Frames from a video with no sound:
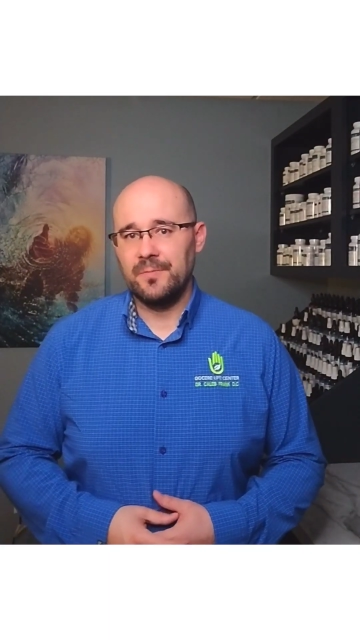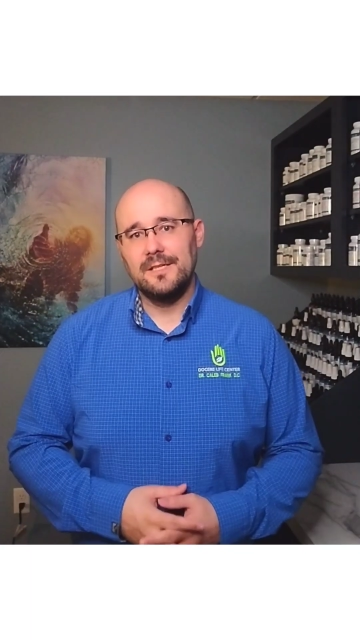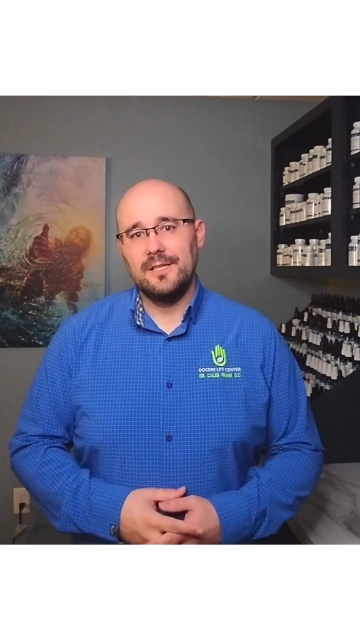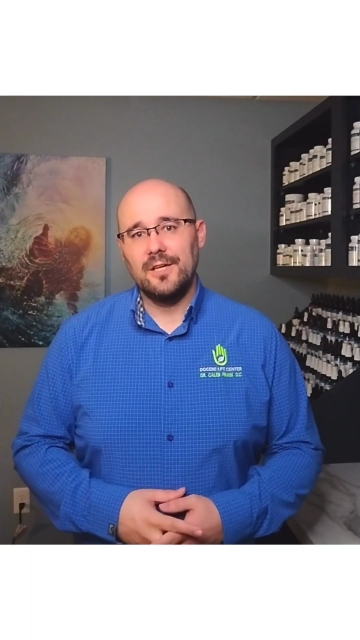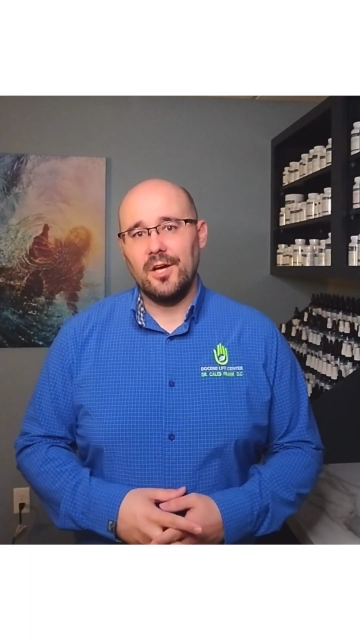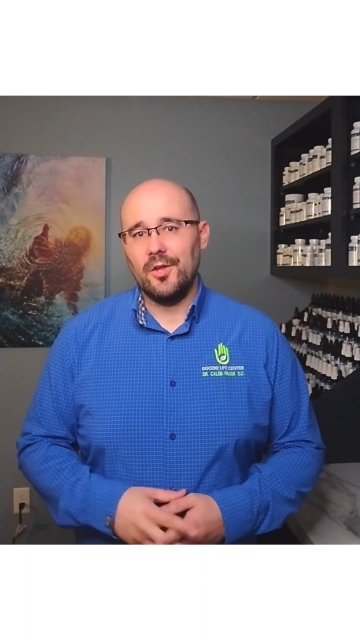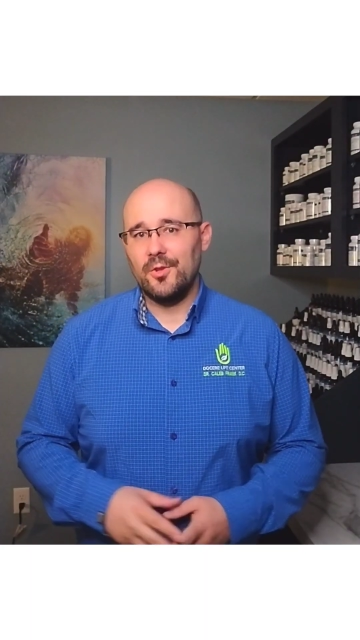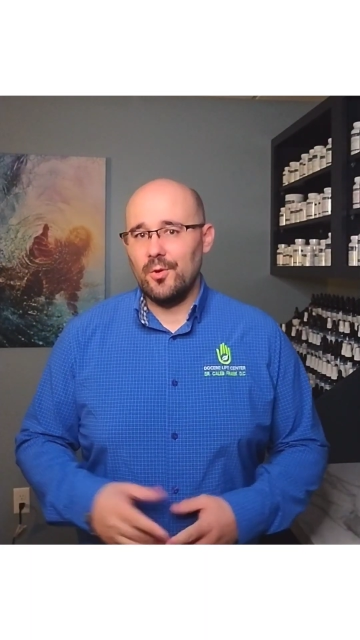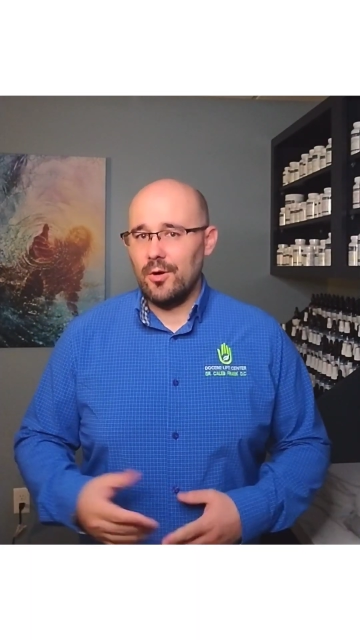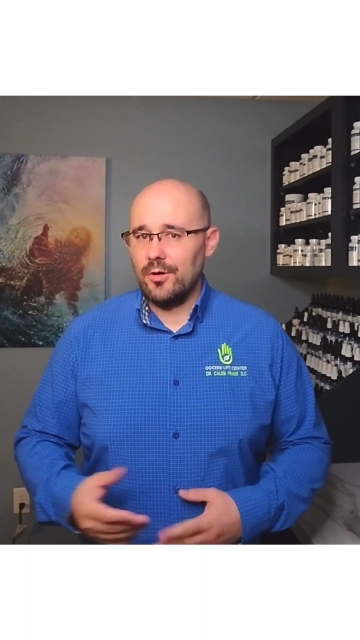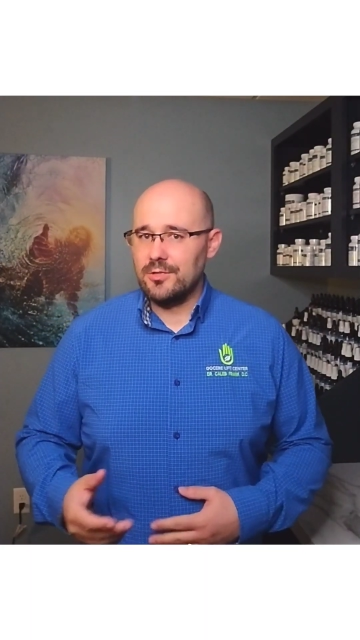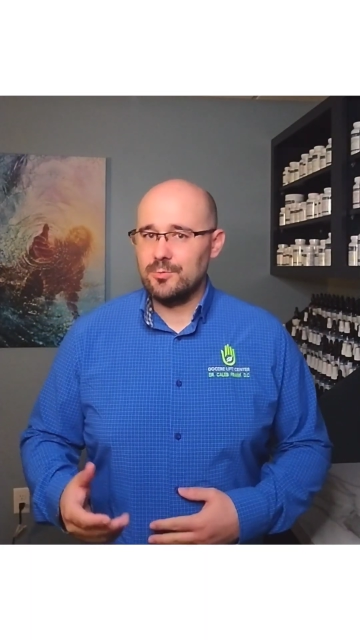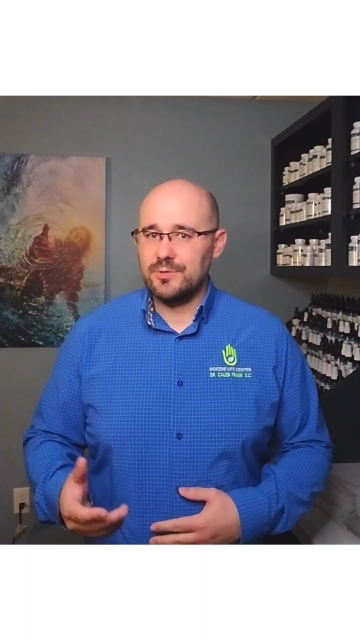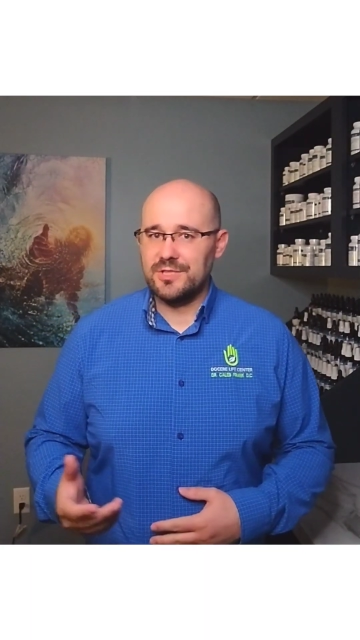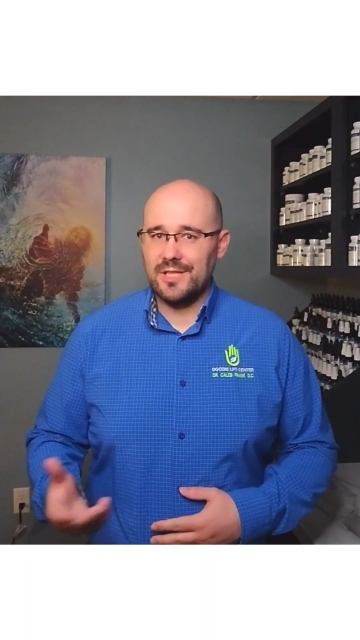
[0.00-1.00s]
although
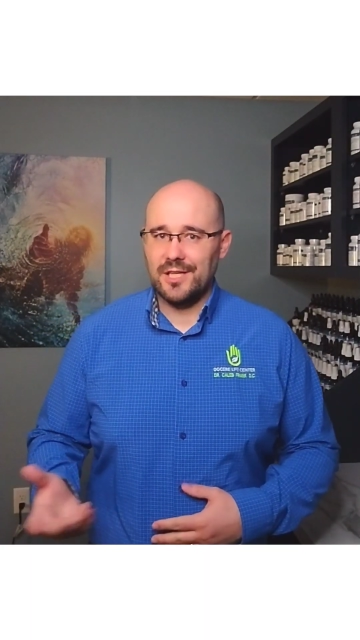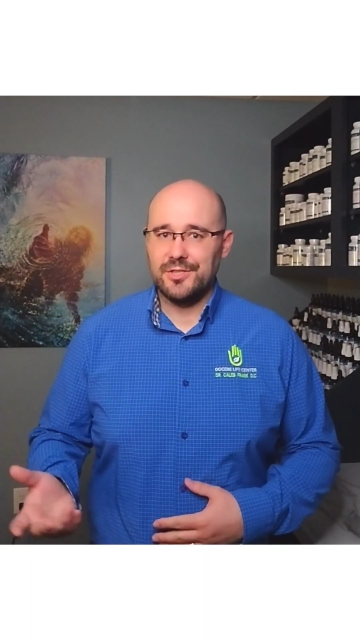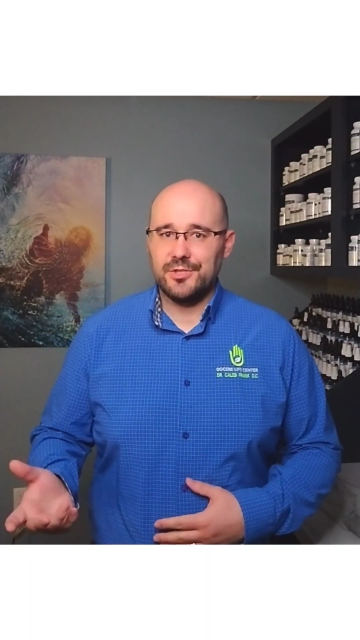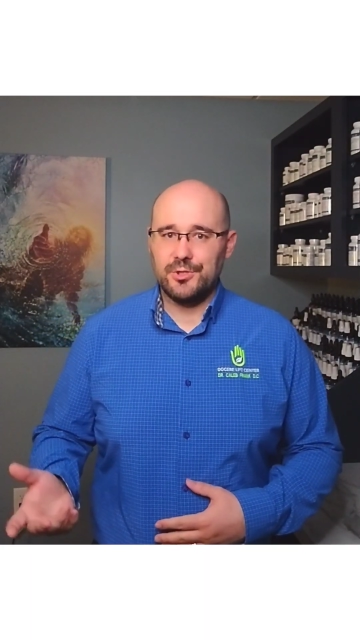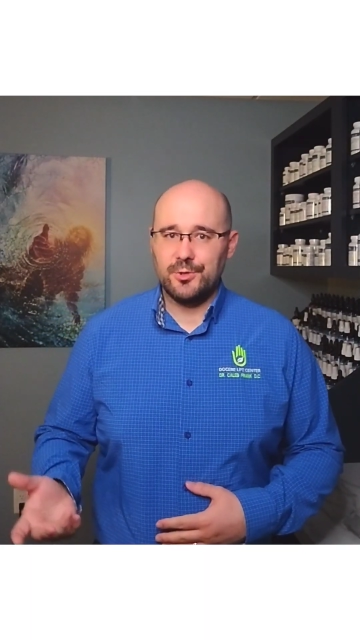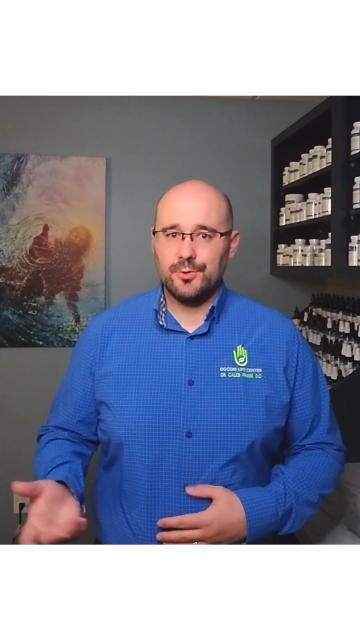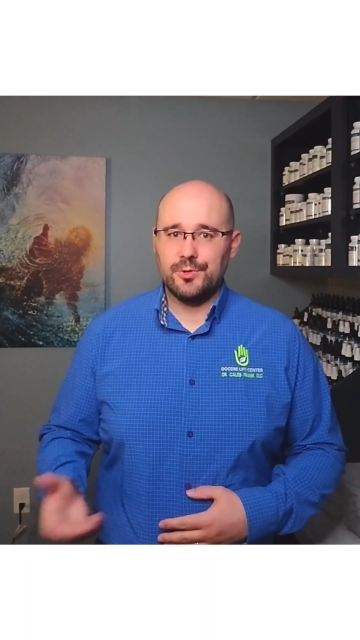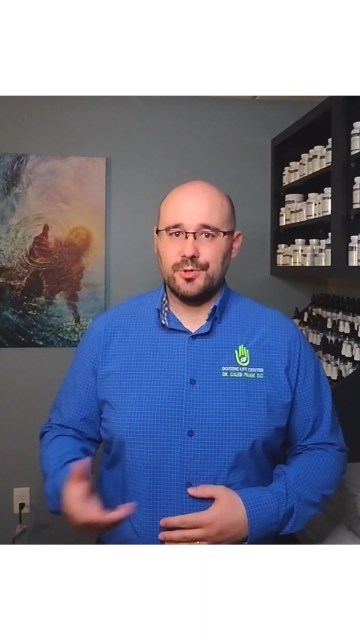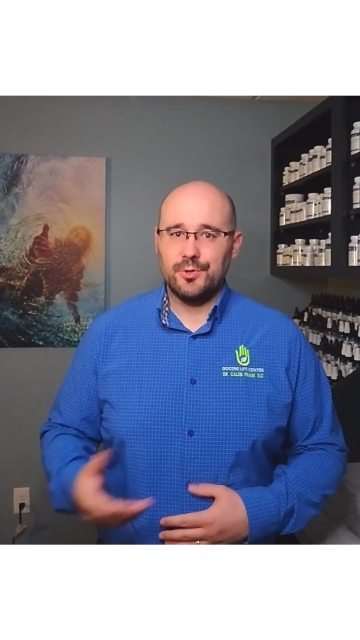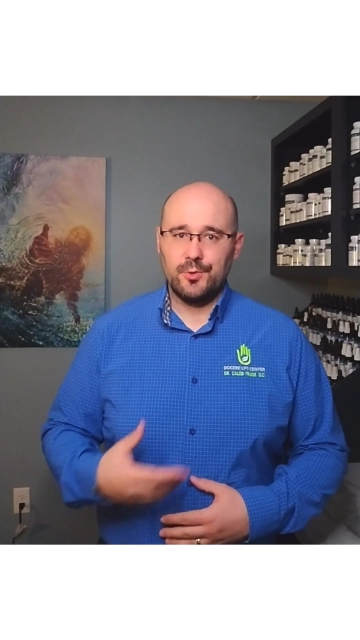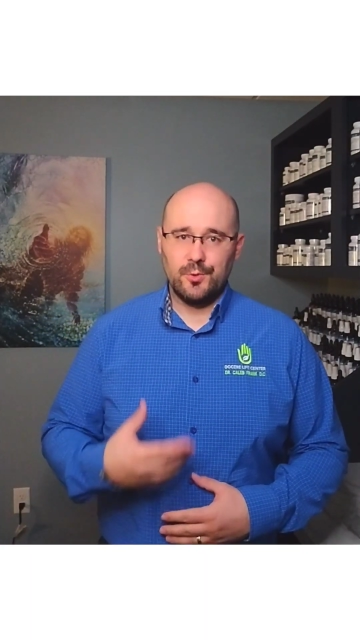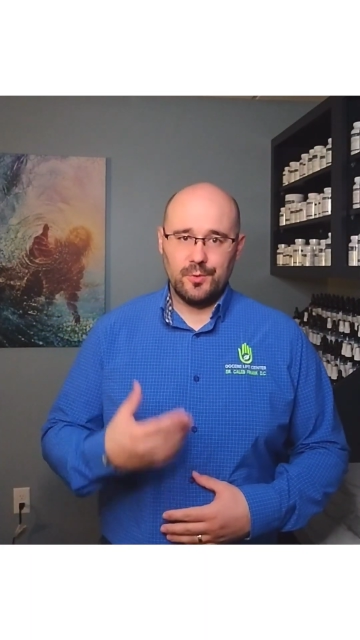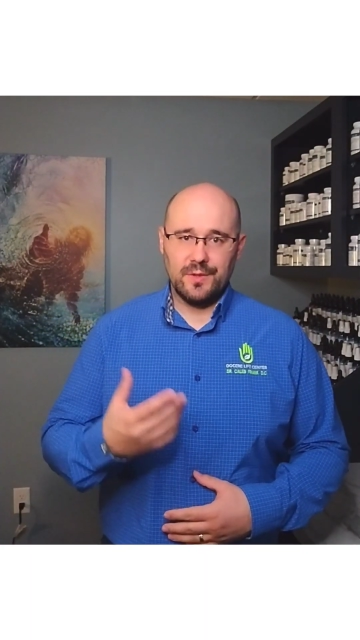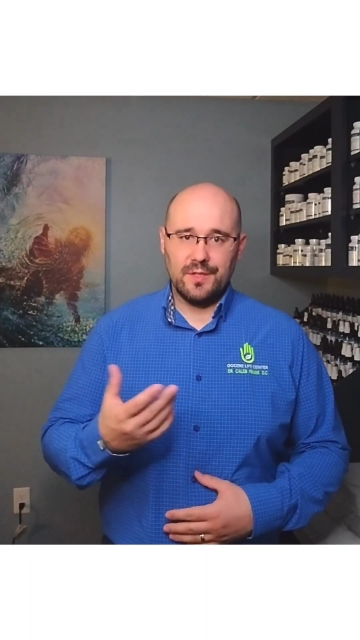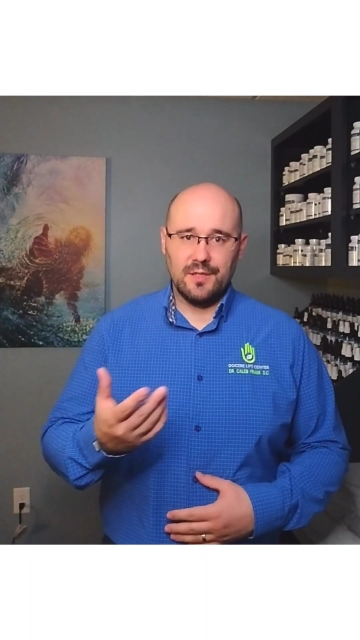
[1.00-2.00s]
ours was not due
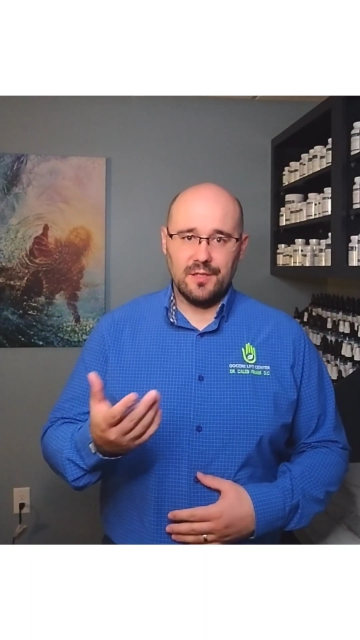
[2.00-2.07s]
to